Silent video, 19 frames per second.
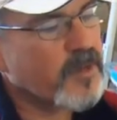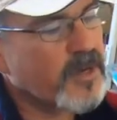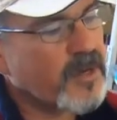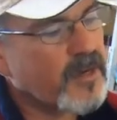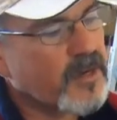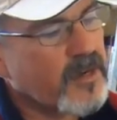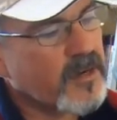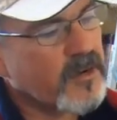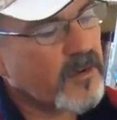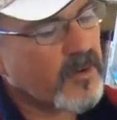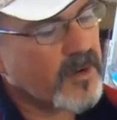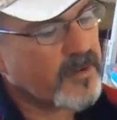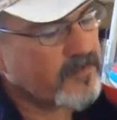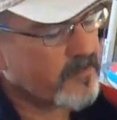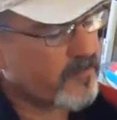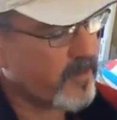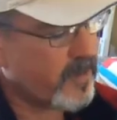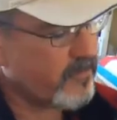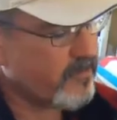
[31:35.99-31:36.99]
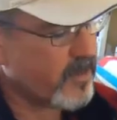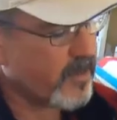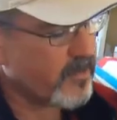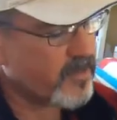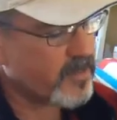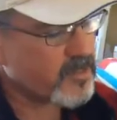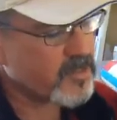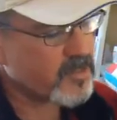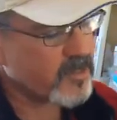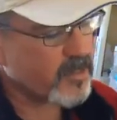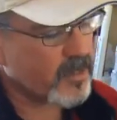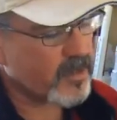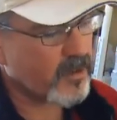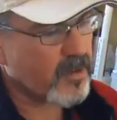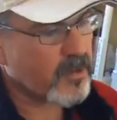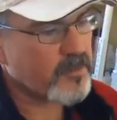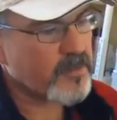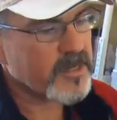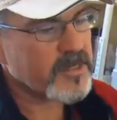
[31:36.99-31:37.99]
but you know, I've done this on
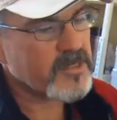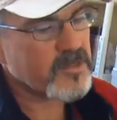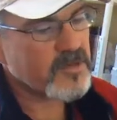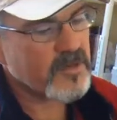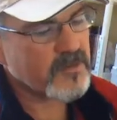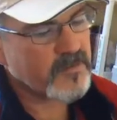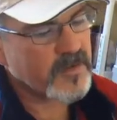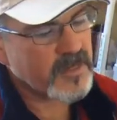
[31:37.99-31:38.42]
all my sort of